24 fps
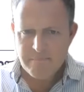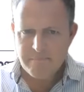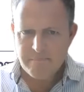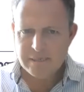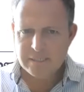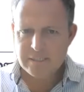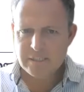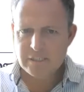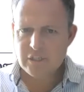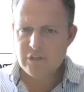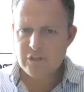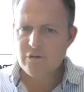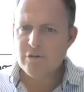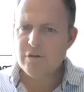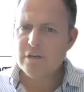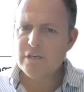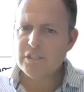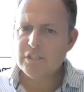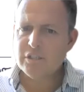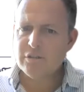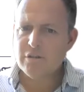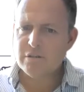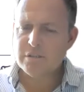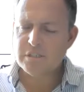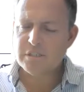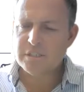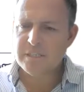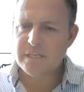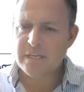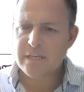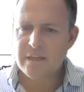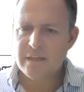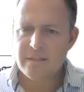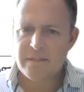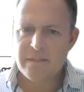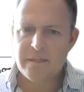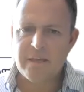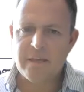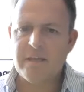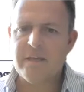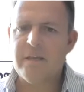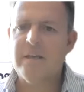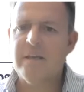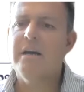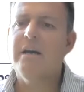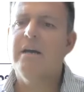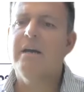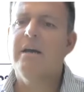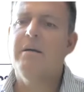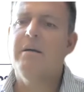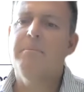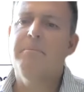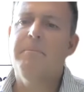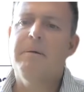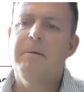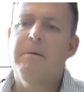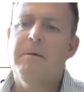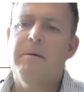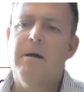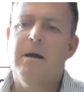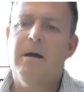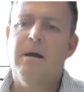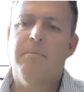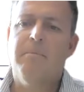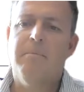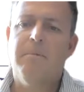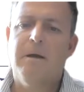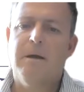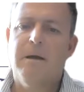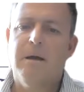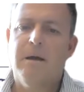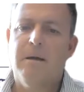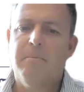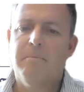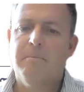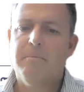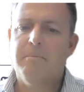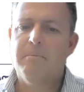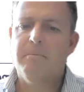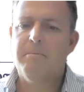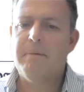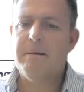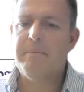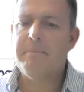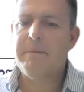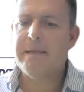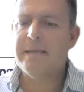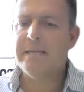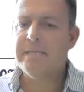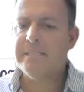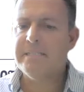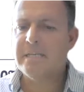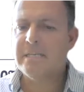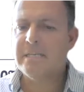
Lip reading: But you're going to start seeing a thing, making